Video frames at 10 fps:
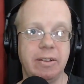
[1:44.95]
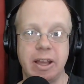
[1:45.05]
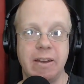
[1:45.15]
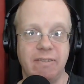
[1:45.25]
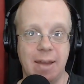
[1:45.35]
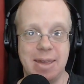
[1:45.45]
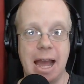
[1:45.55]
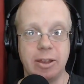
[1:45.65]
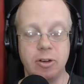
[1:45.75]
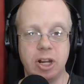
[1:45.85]
You can find me
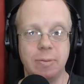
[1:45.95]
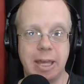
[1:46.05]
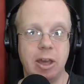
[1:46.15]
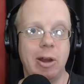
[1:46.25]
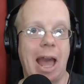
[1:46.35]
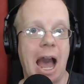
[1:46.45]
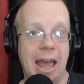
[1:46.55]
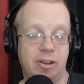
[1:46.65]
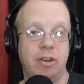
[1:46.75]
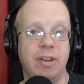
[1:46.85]
on YouTube here
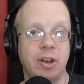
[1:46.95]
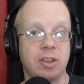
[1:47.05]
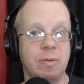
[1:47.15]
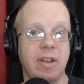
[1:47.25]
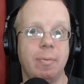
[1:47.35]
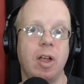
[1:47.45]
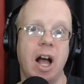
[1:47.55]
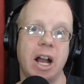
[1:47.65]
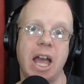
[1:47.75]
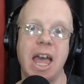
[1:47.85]
at Jeffito's movie blog.